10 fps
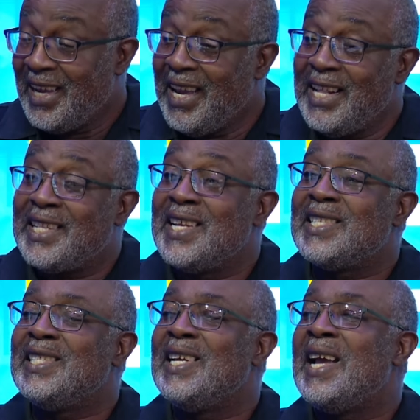It is
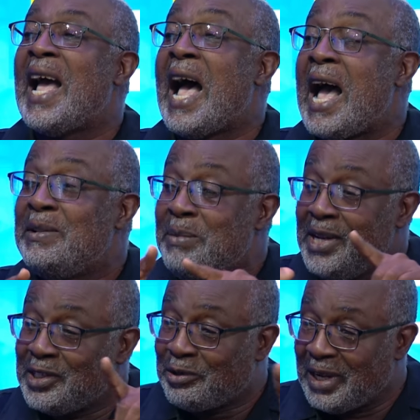the
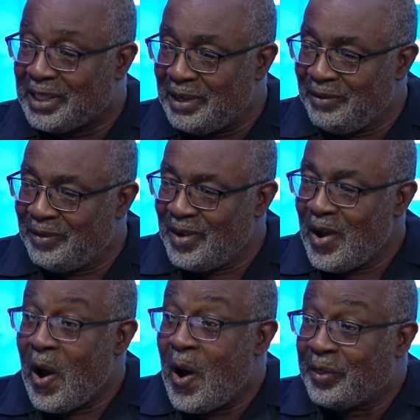administrative
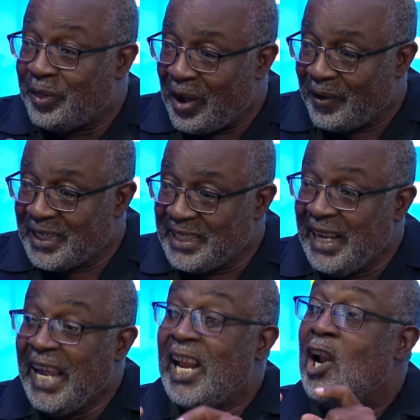authority
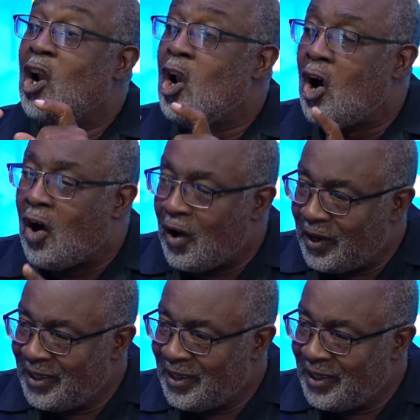in law